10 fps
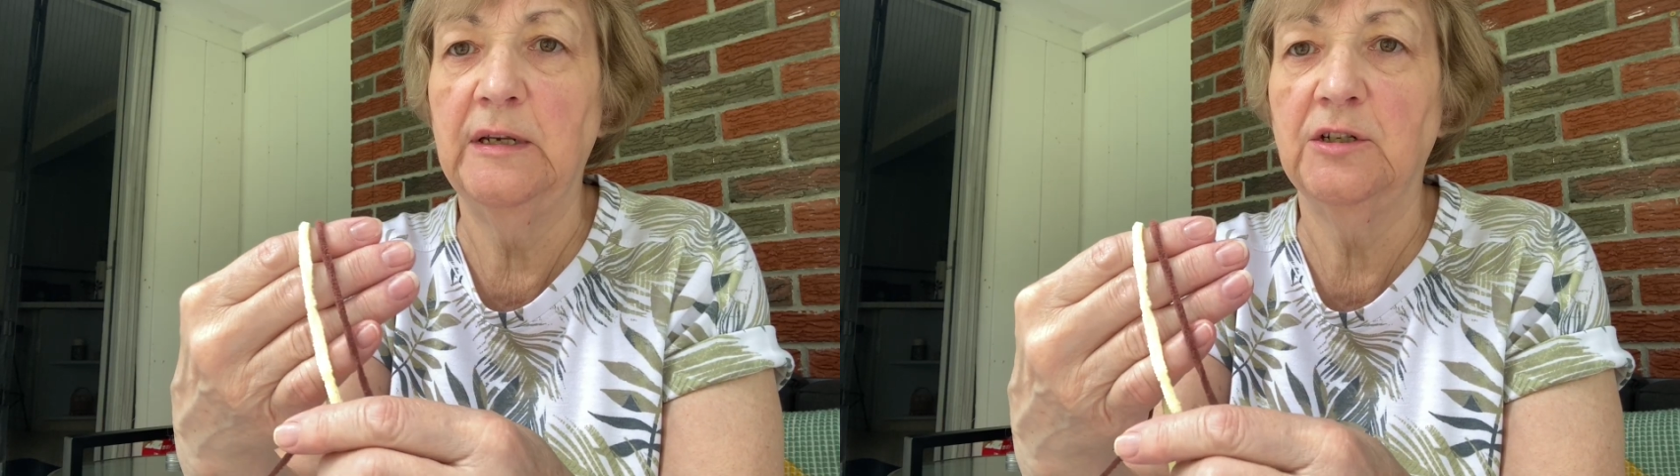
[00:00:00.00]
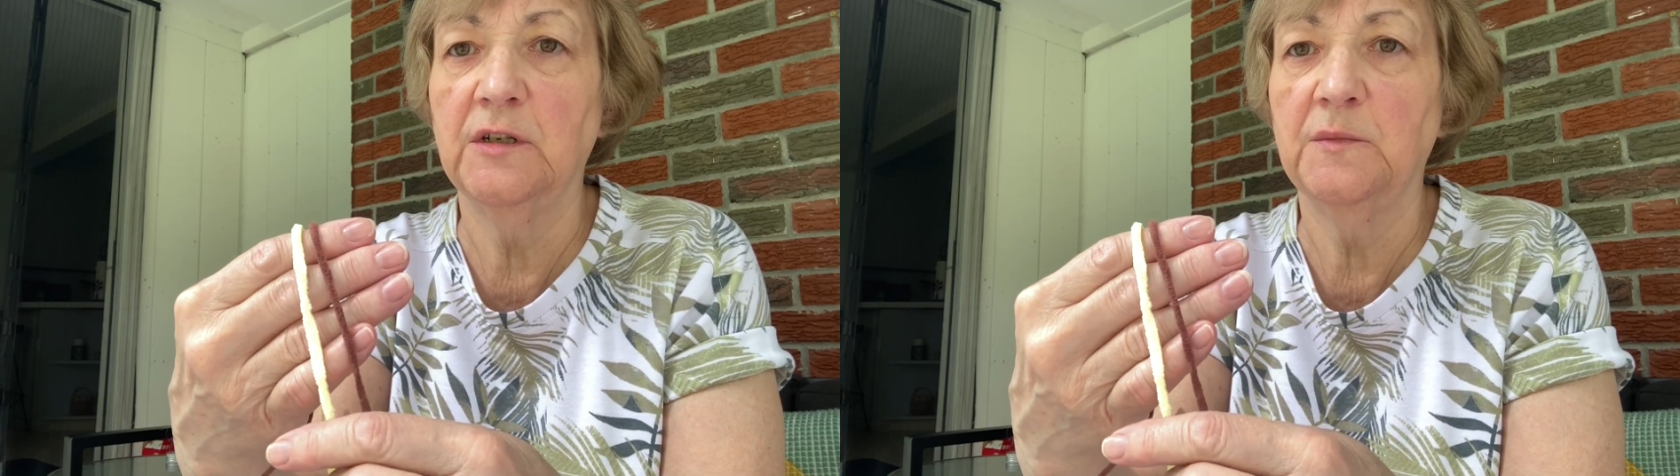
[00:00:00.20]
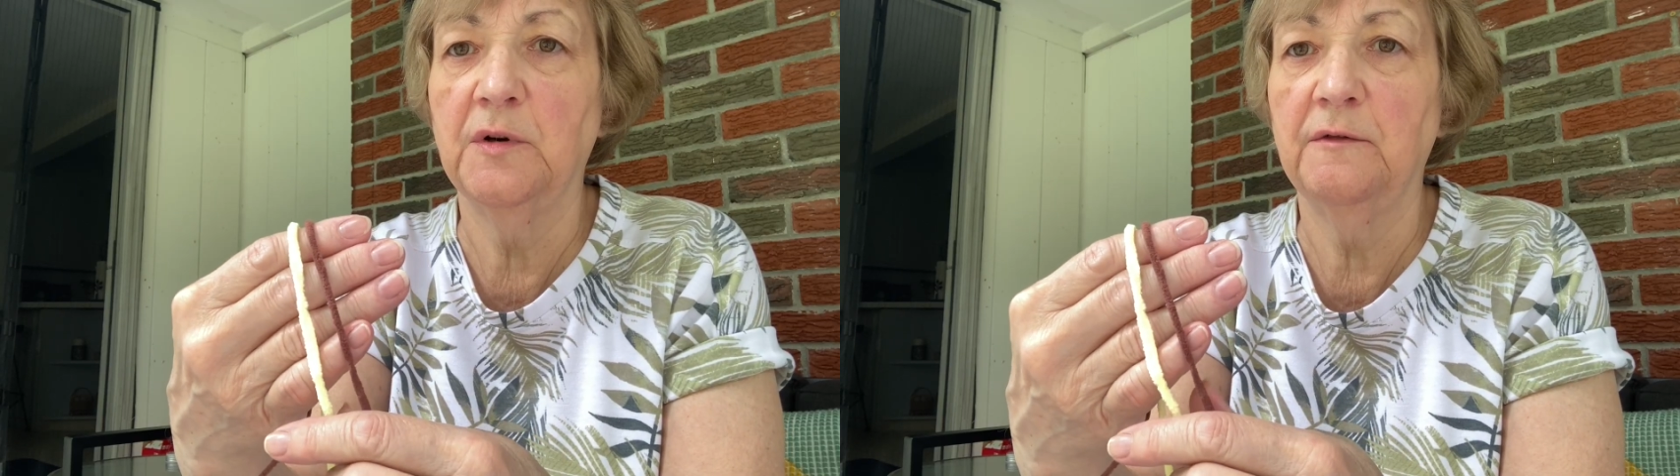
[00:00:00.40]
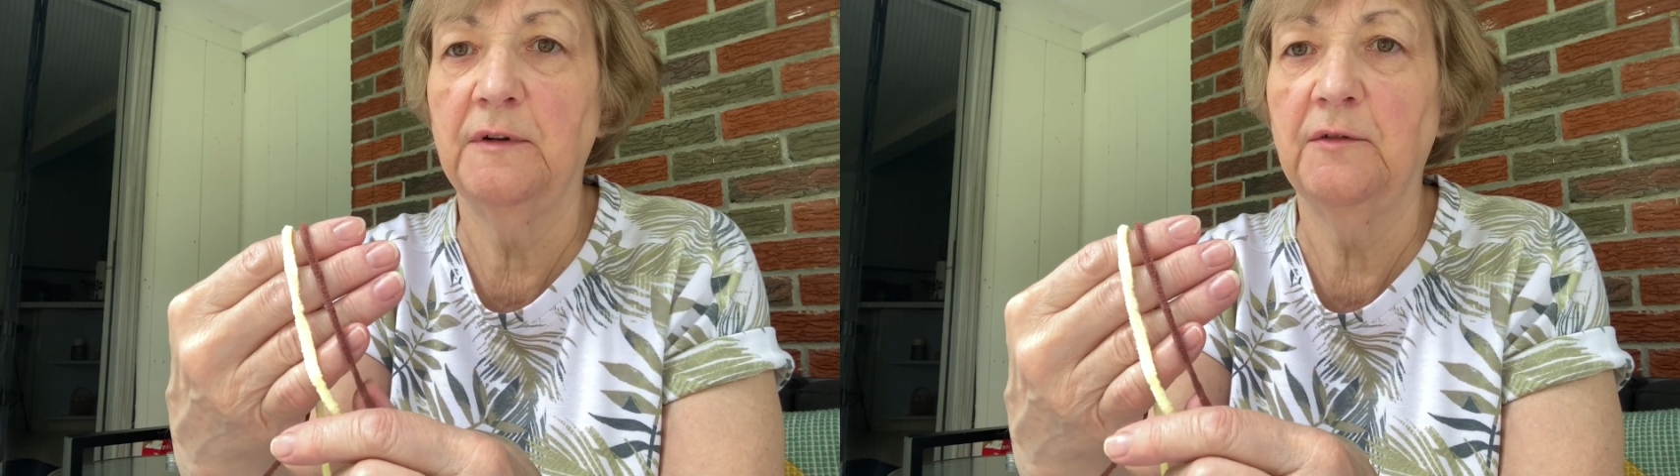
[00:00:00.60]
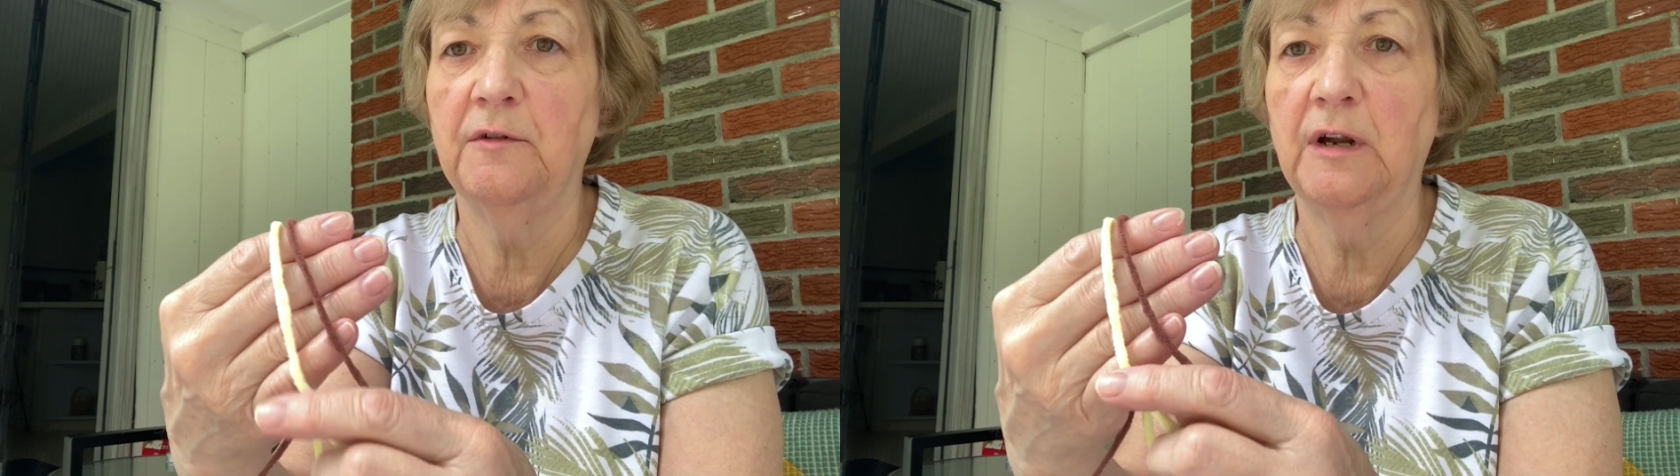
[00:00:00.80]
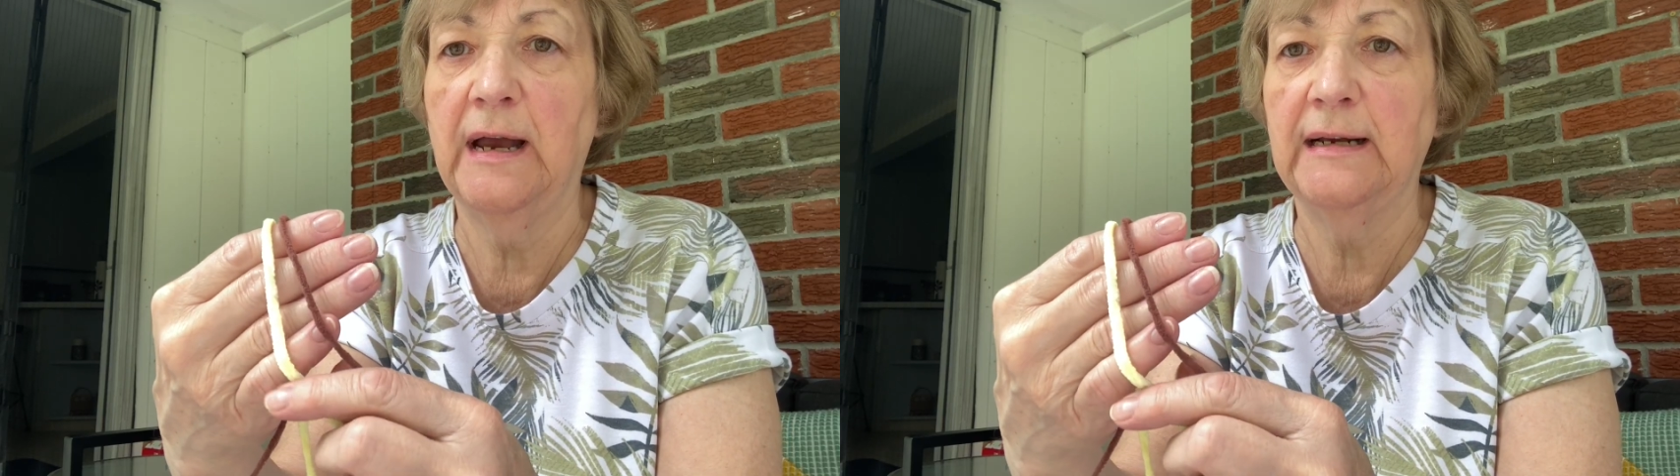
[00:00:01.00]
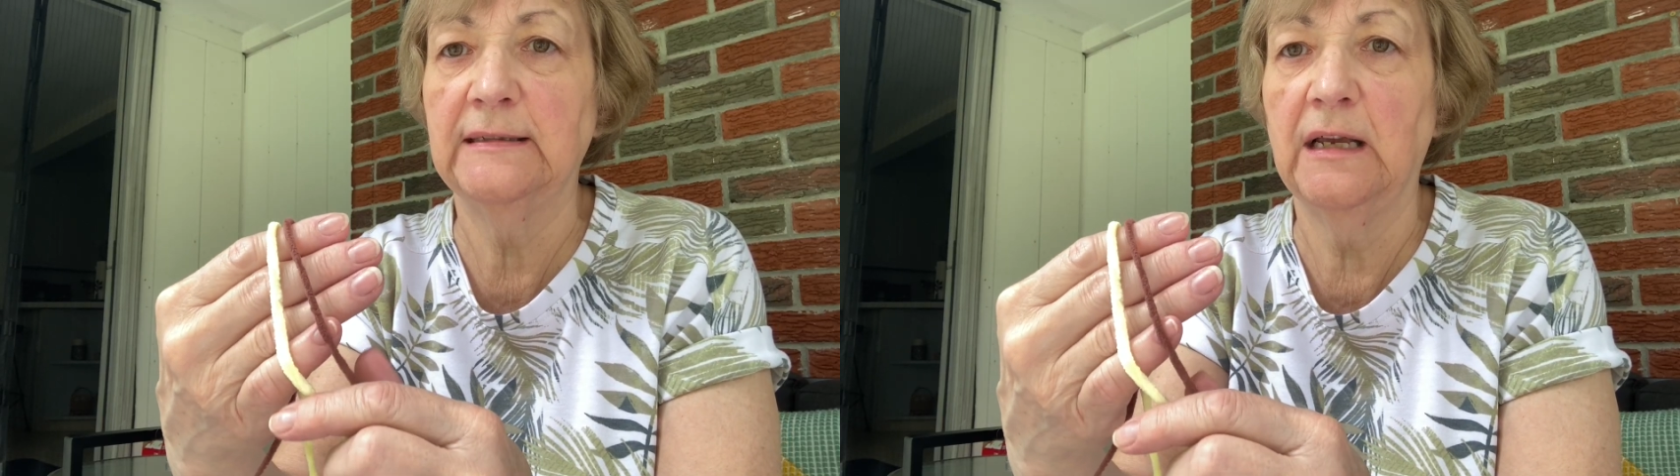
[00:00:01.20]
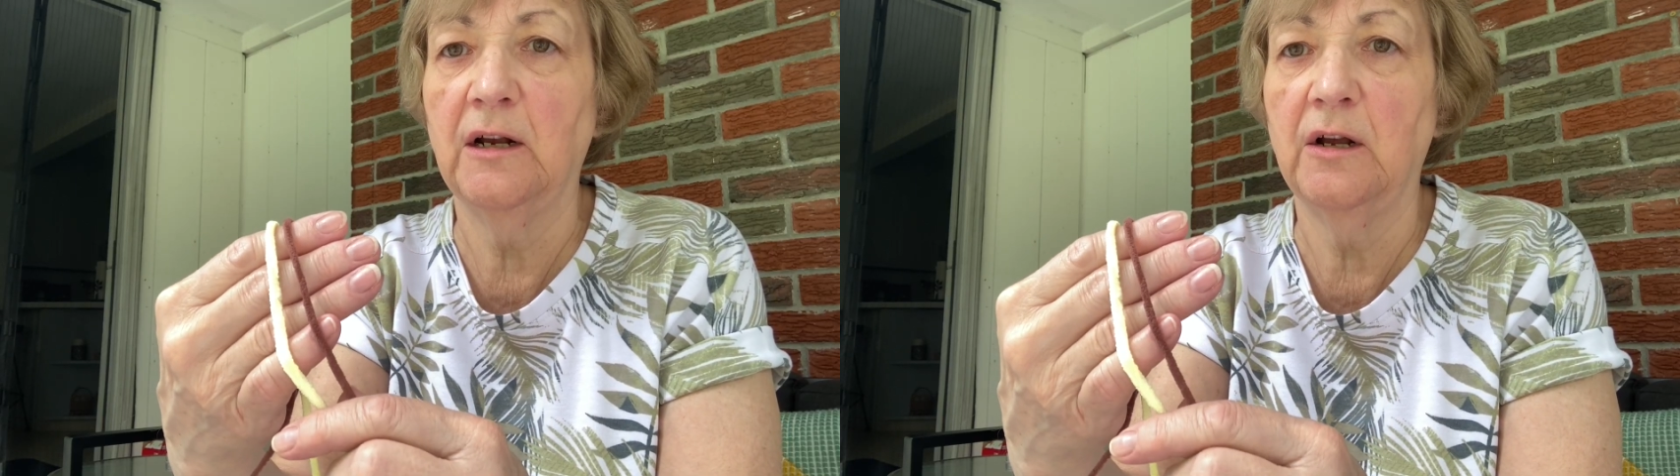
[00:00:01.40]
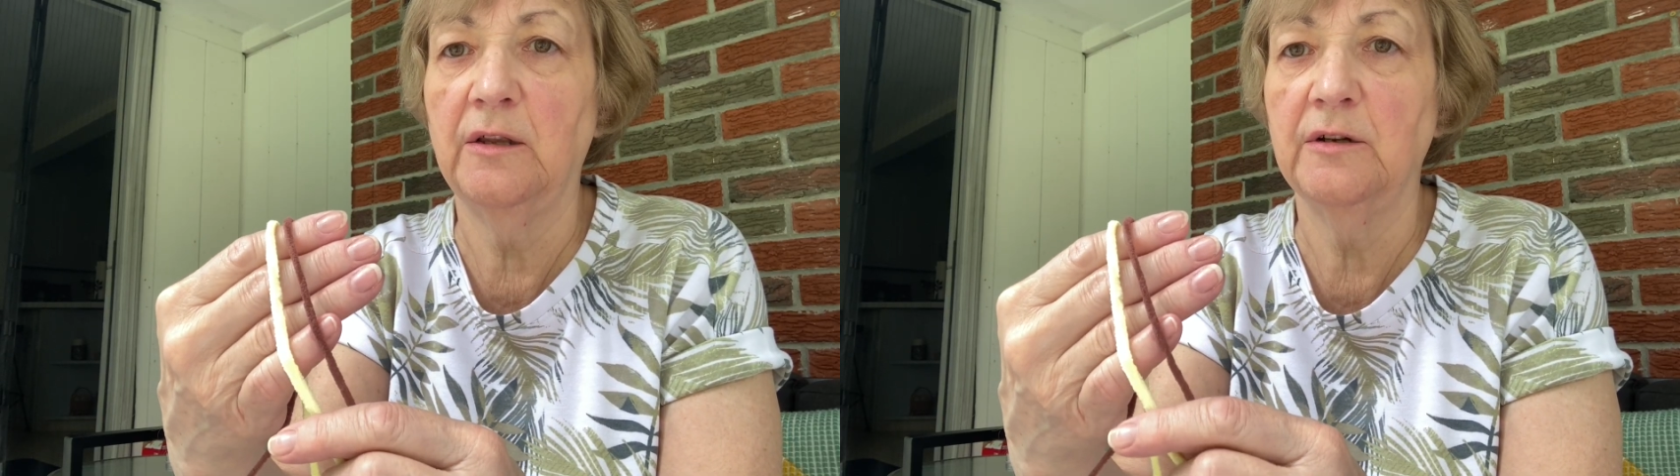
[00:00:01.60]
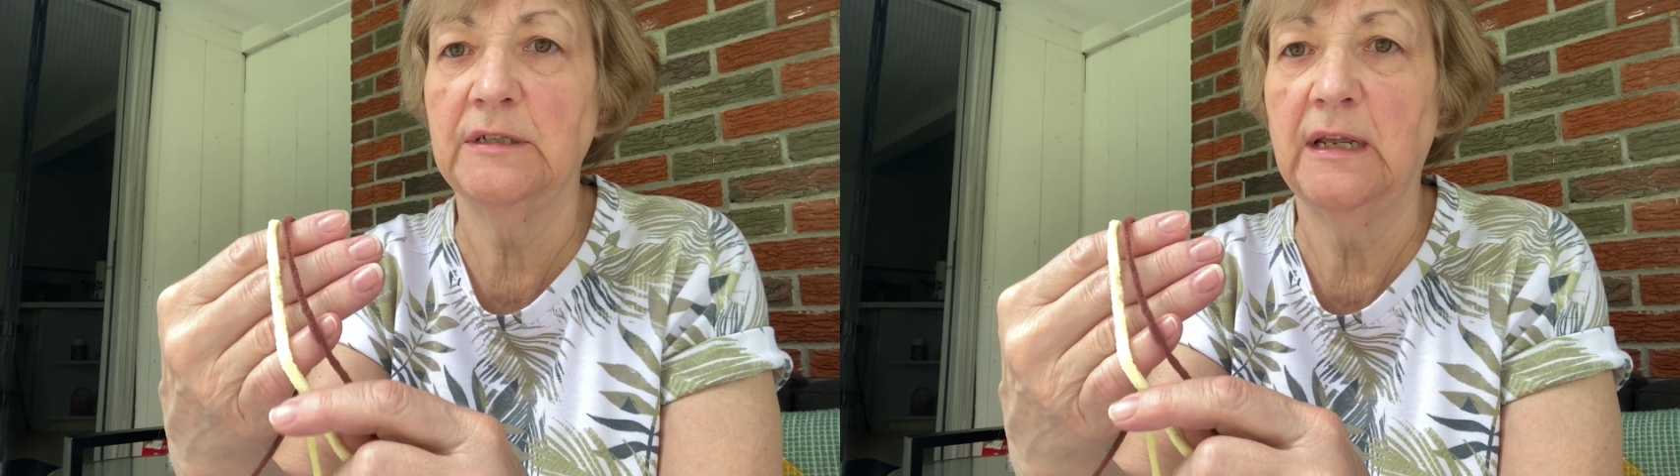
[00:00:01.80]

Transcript: just perfect for accent colors.